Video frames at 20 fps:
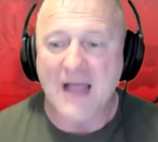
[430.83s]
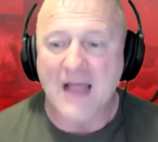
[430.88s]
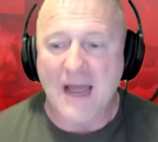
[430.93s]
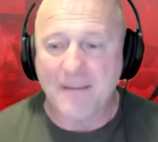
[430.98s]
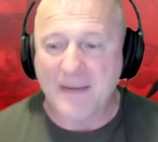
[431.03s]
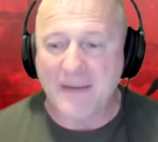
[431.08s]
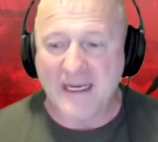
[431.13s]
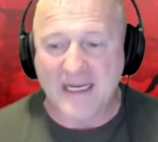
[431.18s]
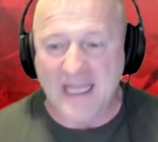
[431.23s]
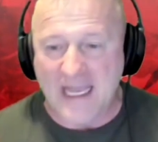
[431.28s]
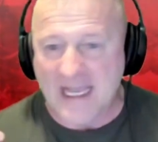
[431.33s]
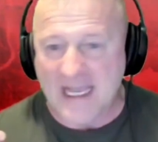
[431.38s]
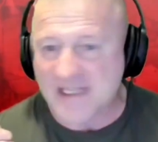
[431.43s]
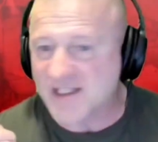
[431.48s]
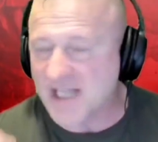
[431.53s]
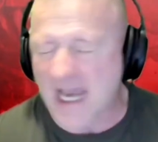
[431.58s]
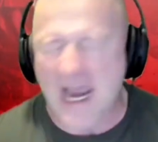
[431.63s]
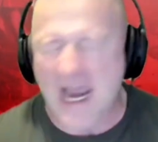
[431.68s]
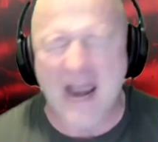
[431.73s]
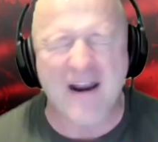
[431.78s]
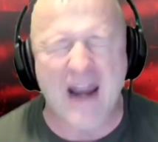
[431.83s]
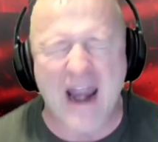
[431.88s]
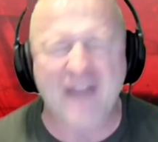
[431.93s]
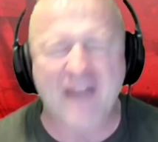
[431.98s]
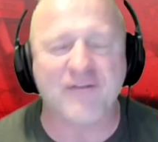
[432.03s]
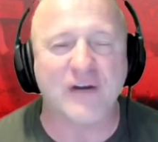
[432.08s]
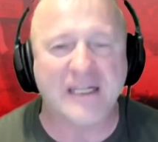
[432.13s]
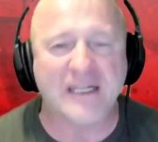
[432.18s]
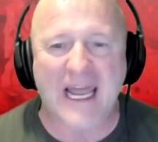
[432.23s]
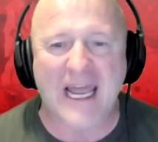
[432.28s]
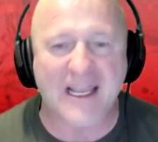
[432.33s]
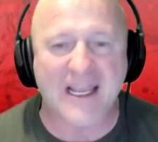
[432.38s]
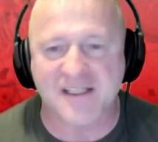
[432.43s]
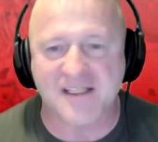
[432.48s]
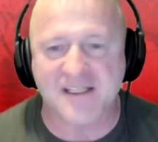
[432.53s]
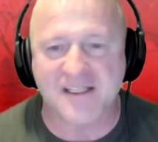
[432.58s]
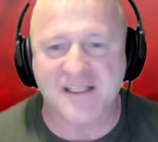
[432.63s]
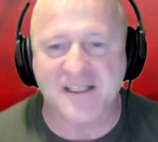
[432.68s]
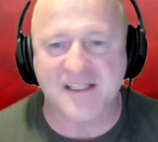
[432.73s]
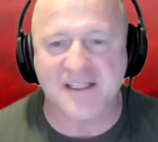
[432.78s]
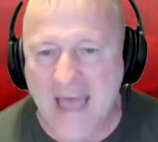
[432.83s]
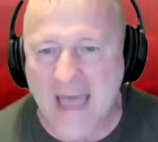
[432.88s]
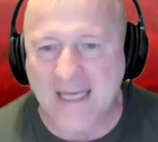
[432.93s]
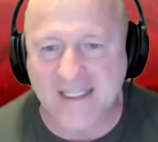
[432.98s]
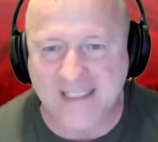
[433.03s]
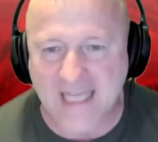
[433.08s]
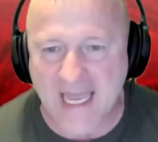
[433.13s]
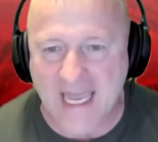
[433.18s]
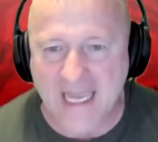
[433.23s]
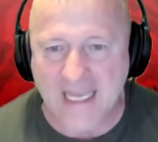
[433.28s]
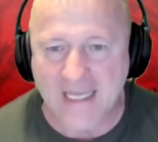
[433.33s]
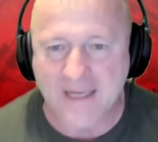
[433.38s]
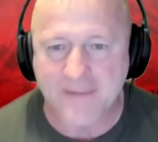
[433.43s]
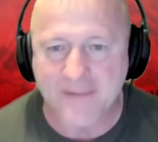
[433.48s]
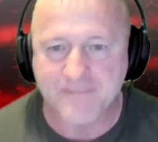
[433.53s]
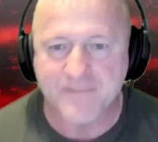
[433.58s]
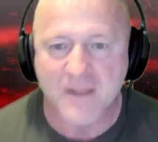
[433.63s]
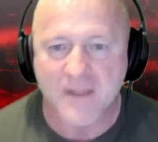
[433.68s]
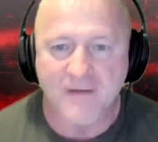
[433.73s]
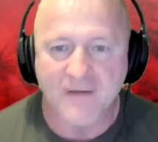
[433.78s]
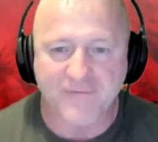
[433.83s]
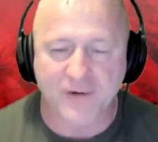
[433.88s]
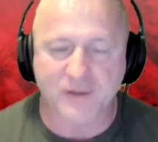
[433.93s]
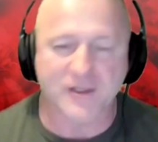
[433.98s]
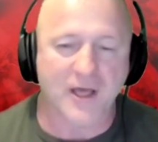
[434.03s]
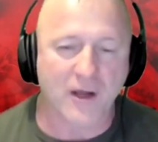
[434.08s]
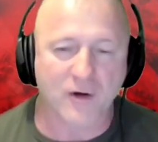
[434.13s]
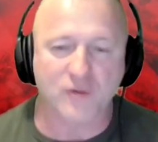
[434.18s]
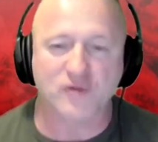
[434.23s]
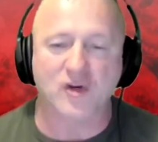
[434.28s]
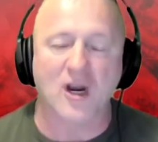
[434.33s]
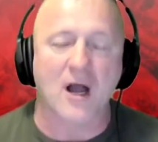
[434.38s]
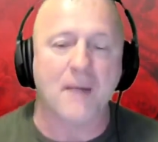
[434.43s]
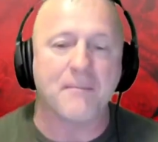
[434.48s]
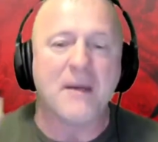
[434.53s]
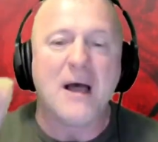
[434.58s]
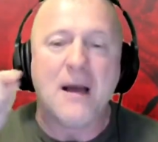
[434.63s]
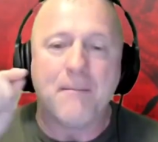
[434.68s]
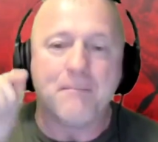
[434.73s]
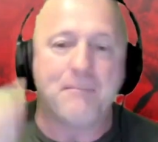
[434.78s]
I mean, it's every day is a bad day for Donald Trump.